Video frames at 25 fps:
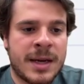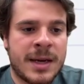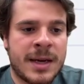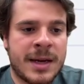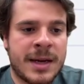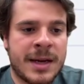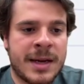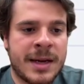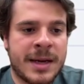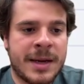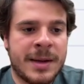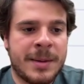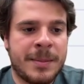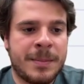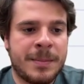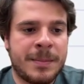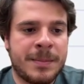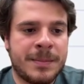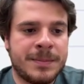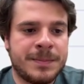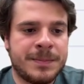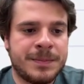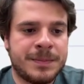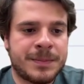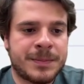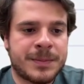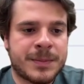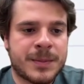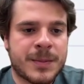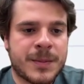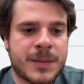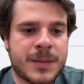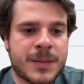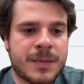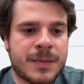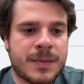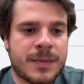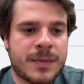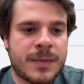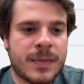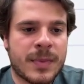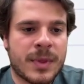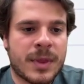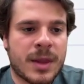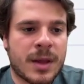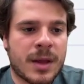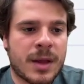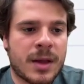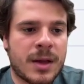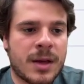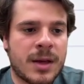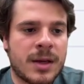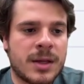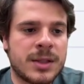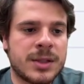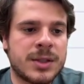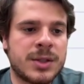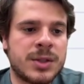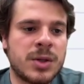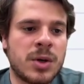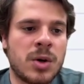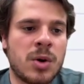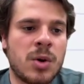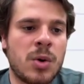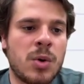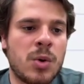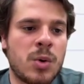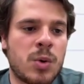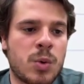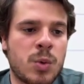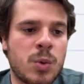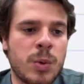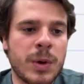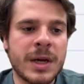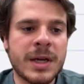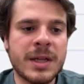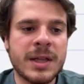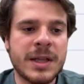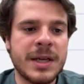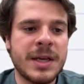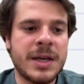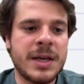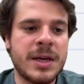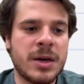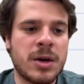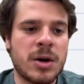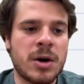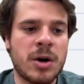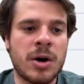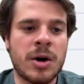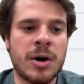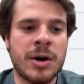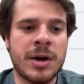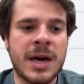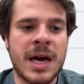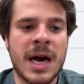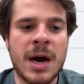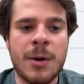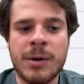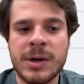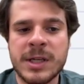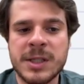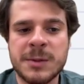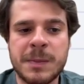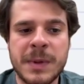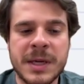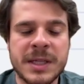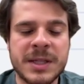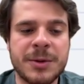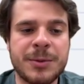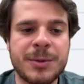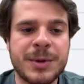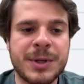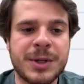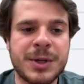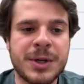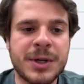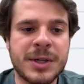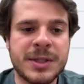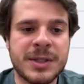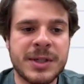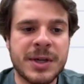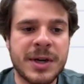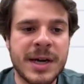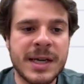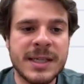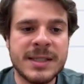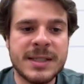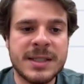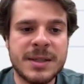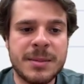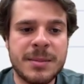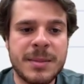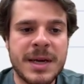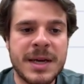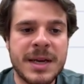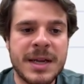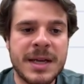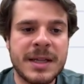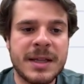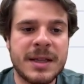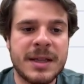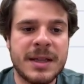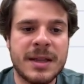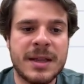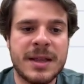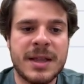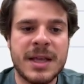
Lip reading: Um, So quickly on how expected returns are estimated,